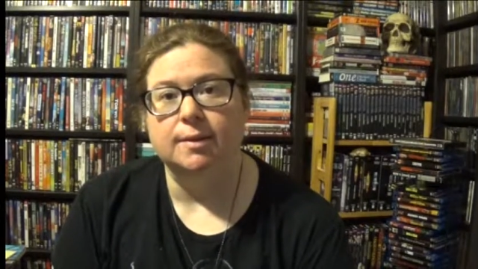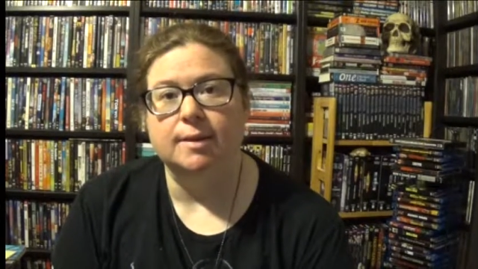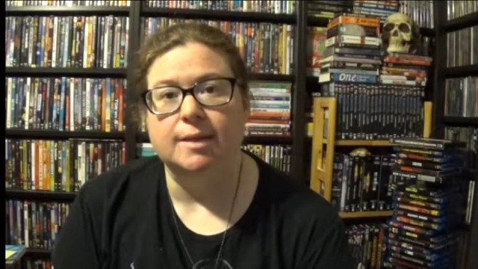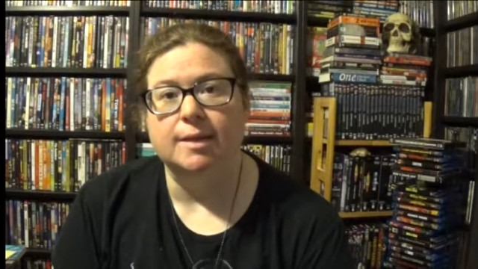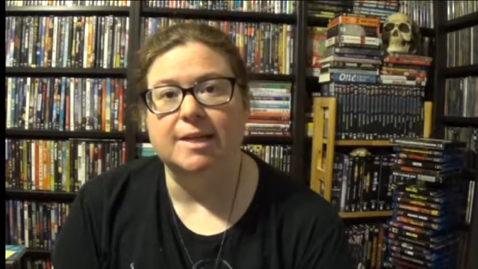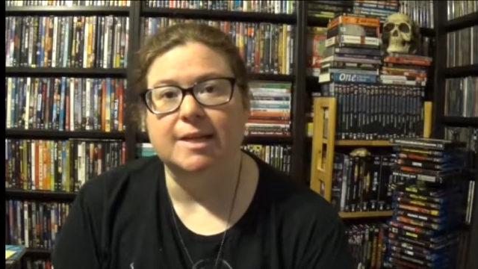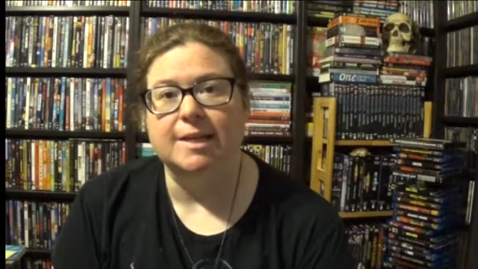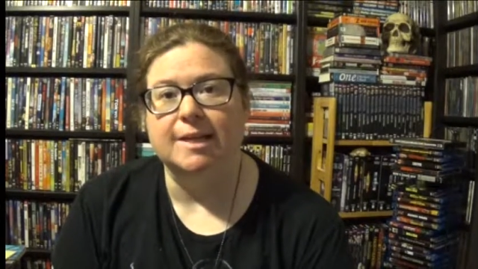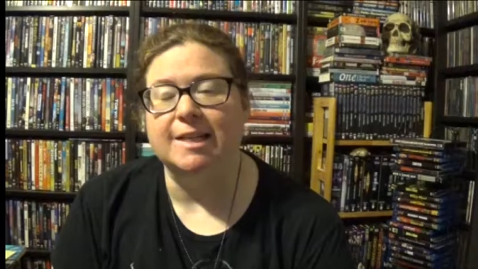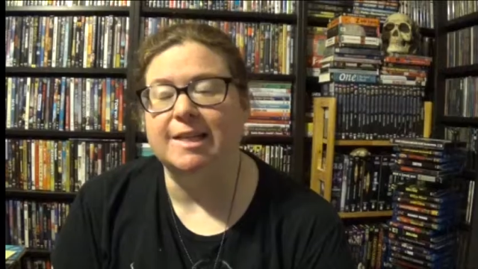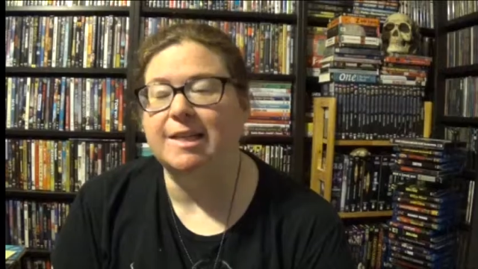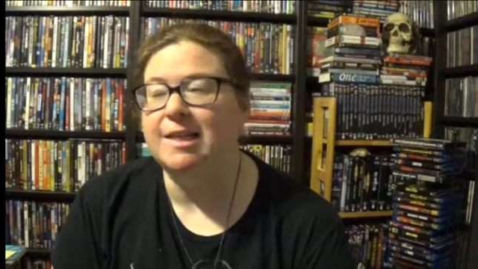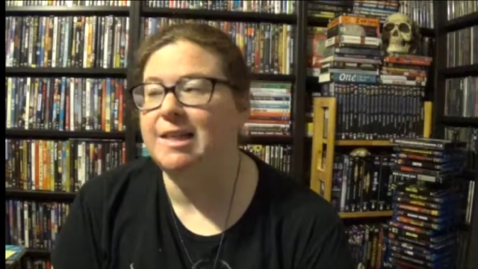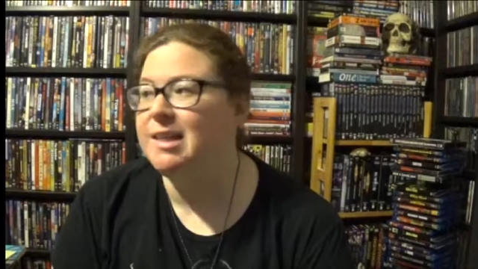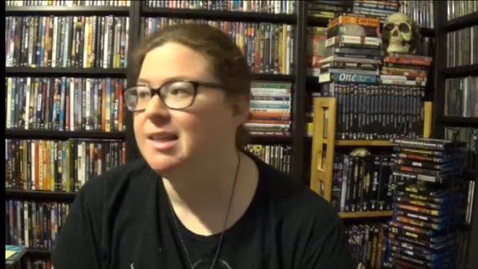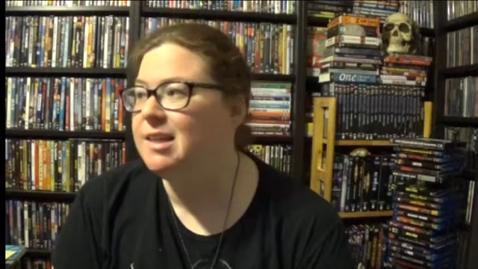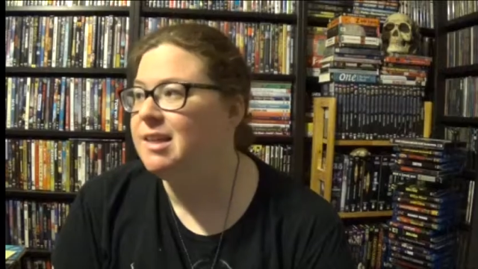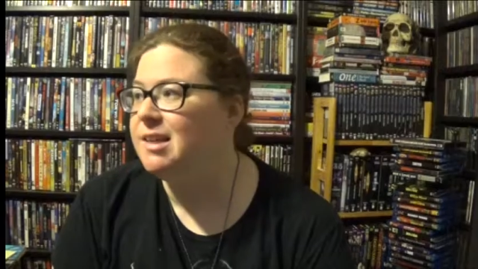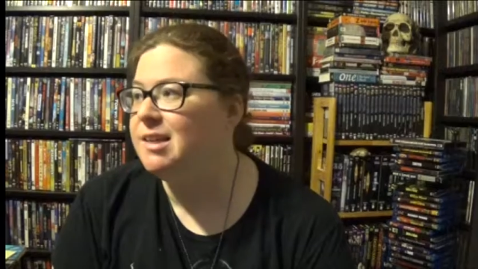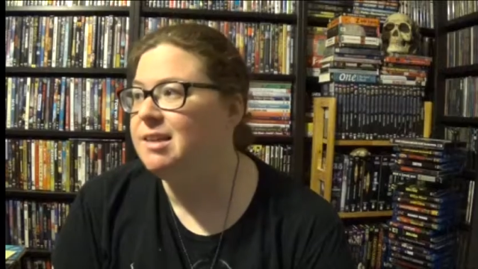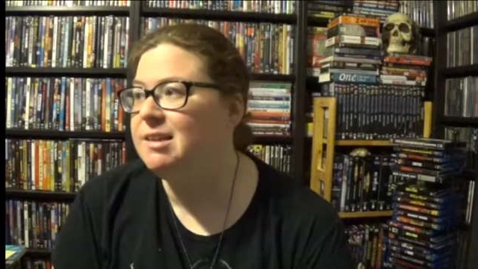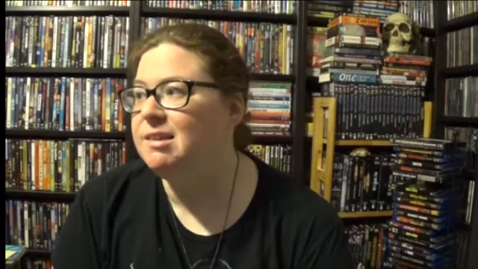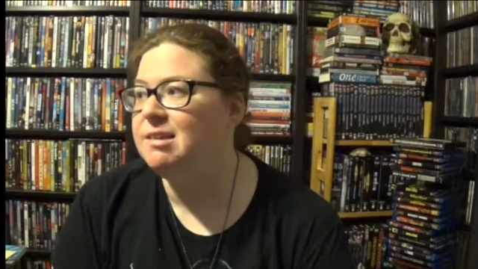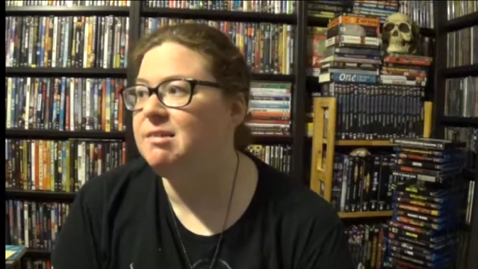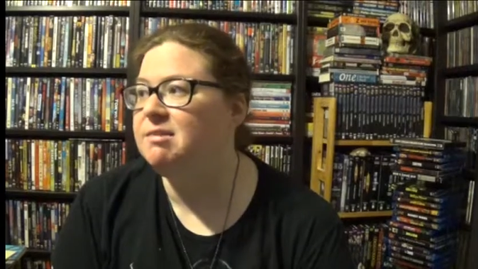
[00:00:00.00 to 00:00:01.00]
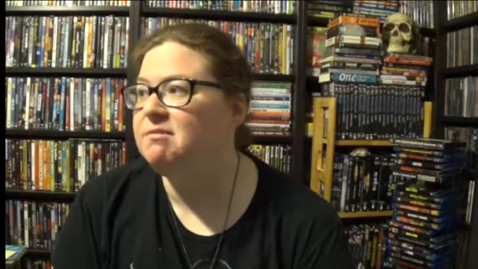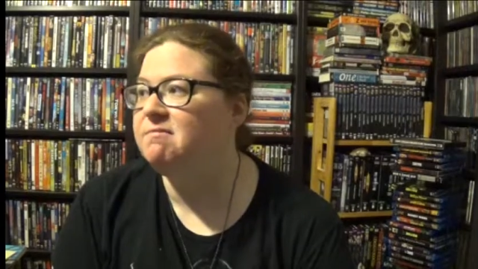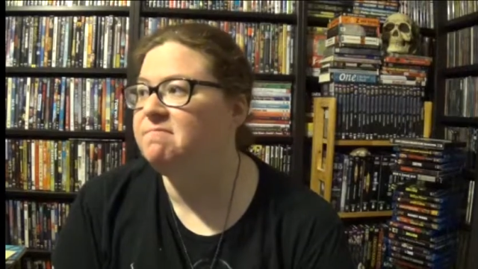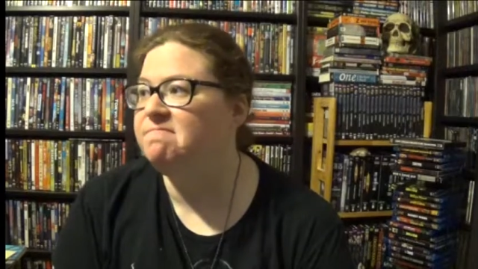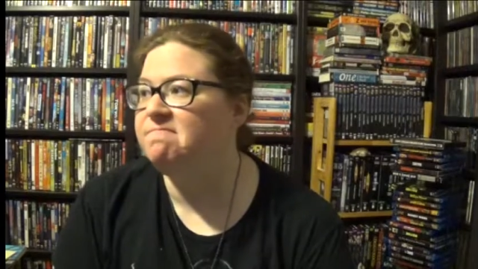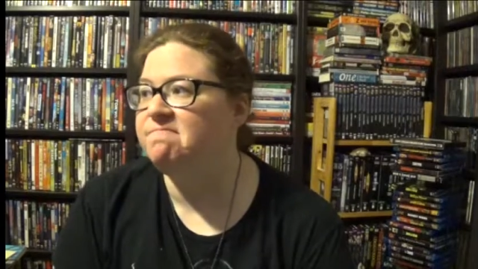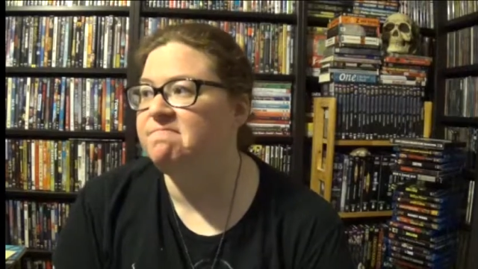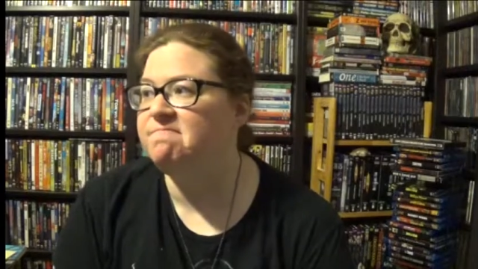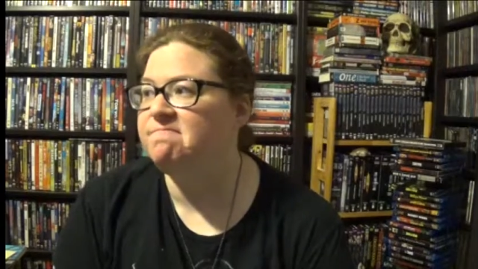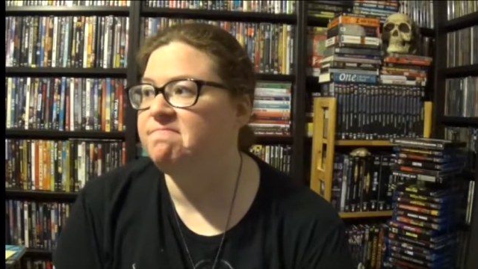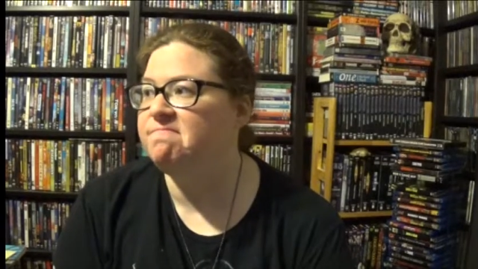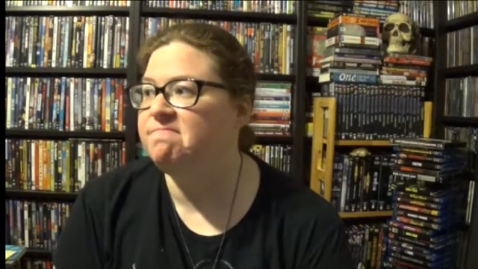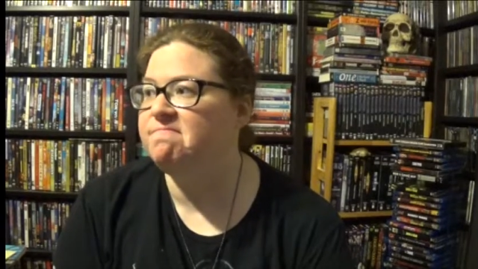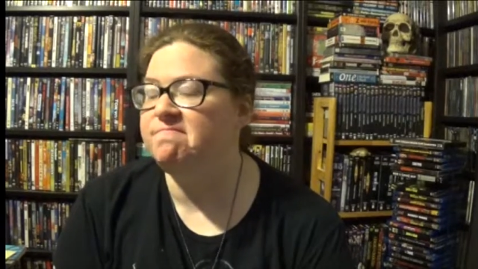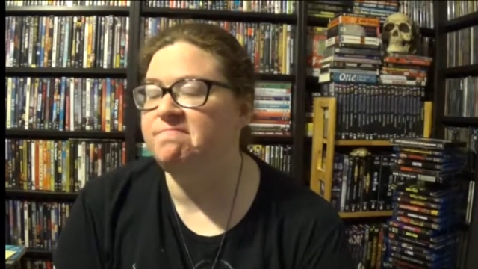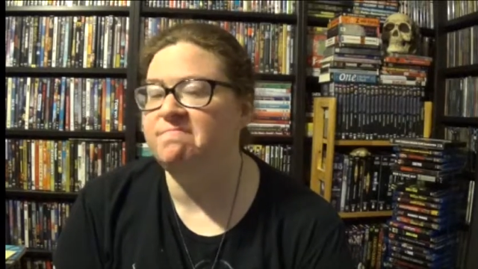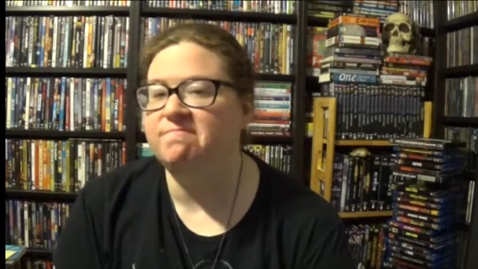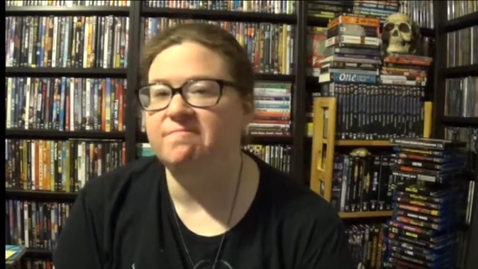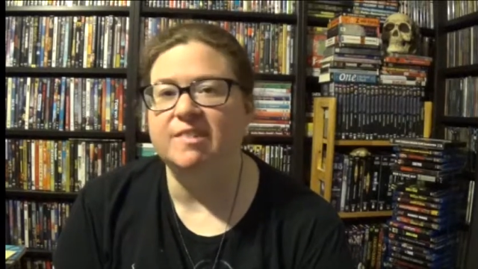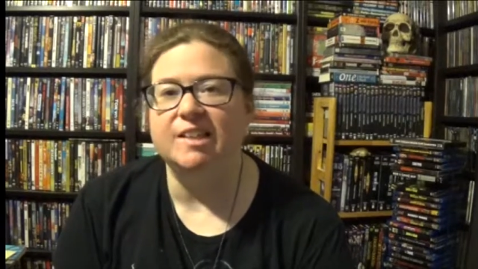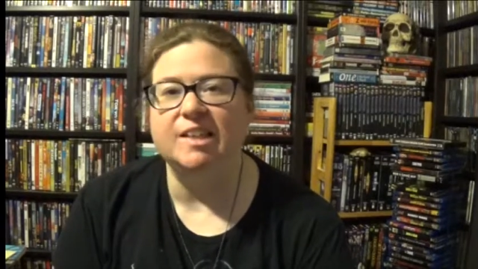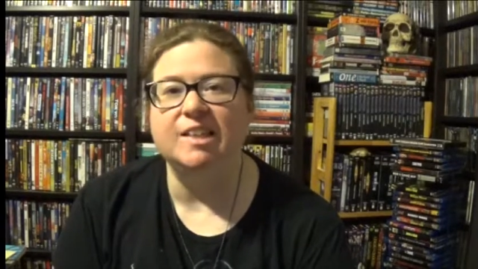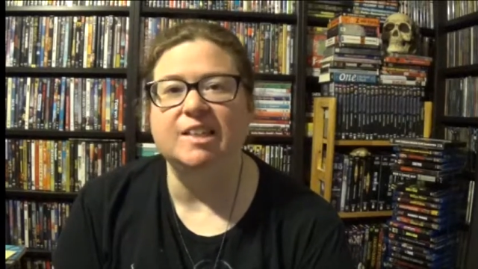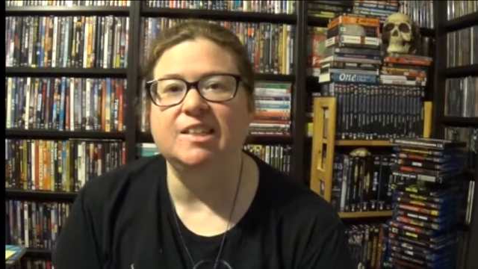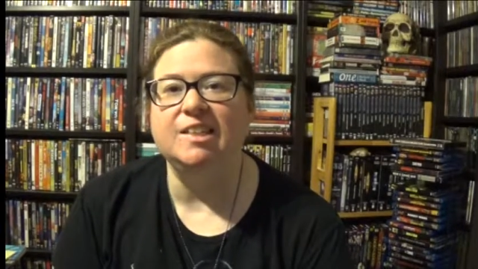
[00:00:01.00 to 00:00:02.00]
and he
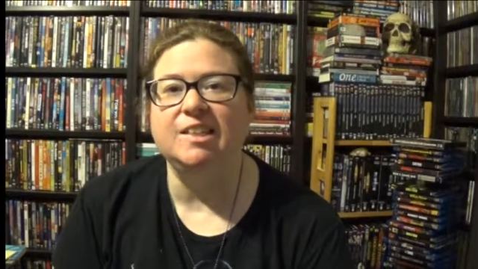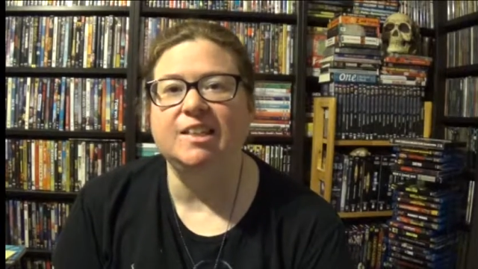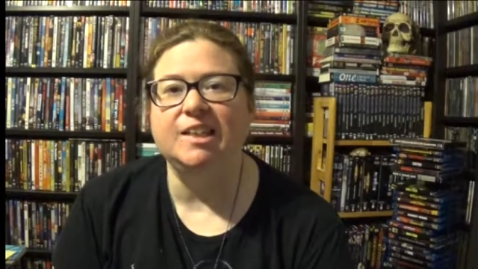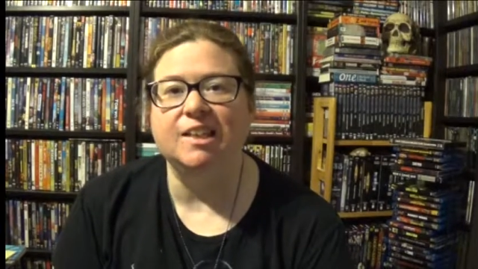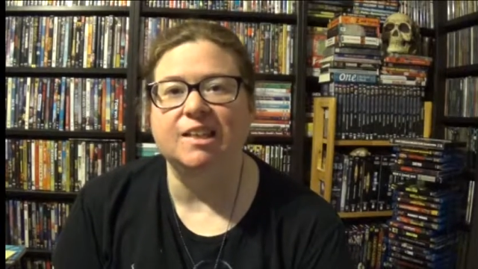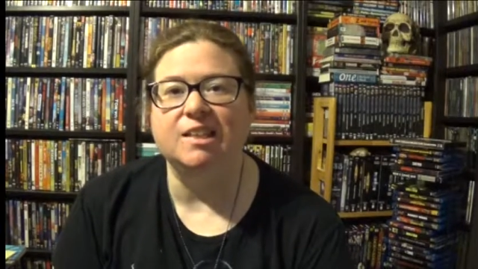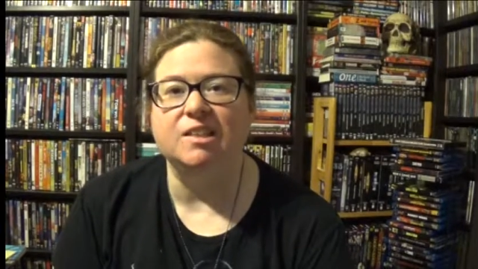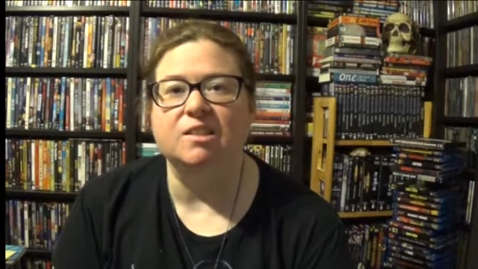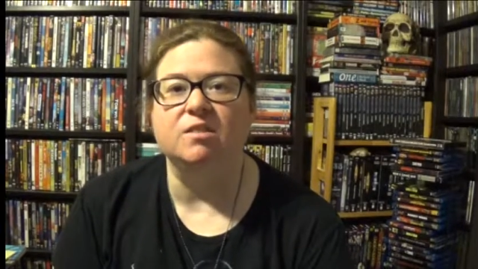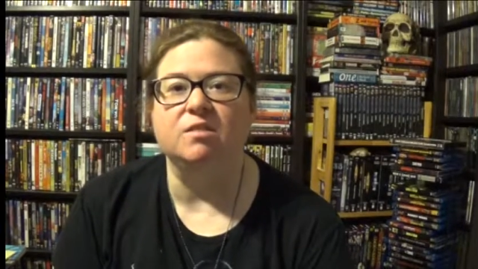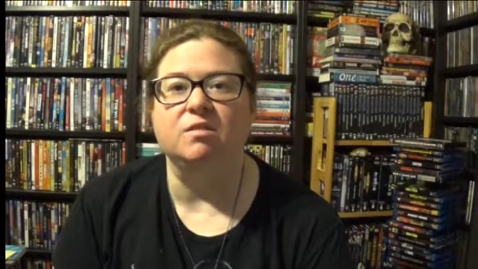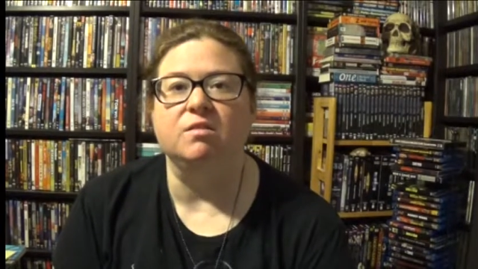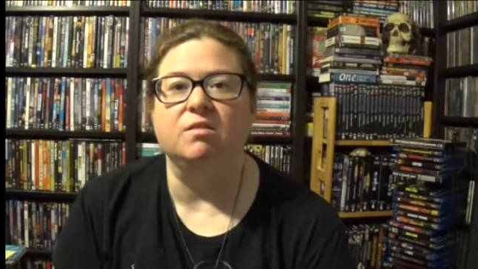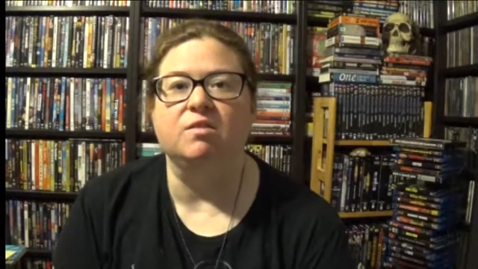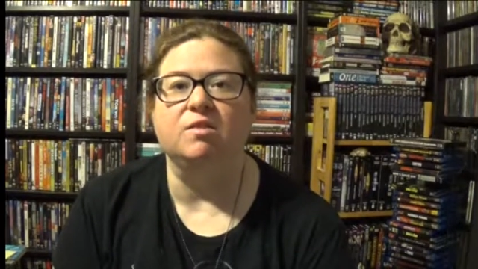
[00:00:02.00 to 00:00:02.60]
is